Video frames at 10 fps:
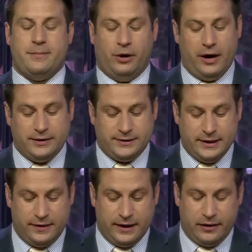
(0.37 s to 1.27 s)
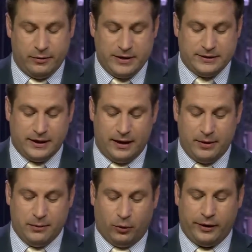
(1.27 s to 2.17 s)
Brian, see you then. In the
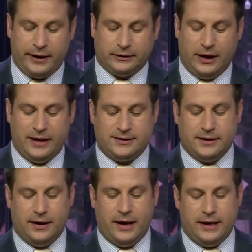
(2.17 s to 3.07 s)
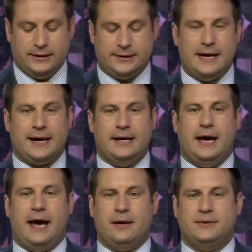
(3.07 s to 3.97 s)
meantime, into more headlines tonight. A second
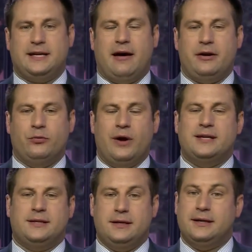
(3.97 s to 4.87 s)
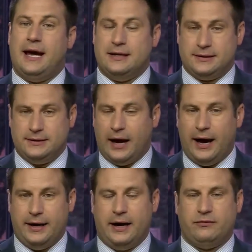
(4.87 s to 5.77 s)
Adams County resident has
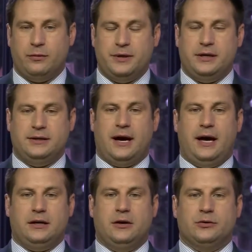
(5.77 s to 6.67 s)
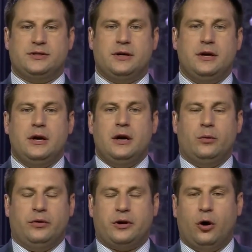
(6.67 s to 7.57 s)
died after being diagnosed
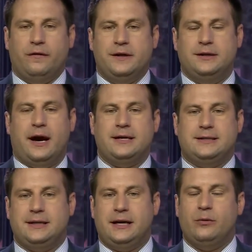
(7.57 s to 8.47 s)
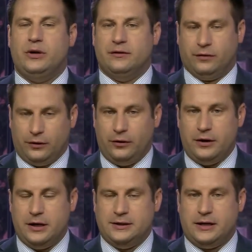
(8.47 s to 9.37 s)
with COVID-19. We have
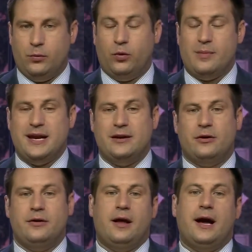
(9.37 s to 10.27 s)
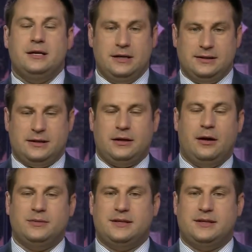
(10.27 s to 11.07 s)
learned it is a woman in her 90s. It comes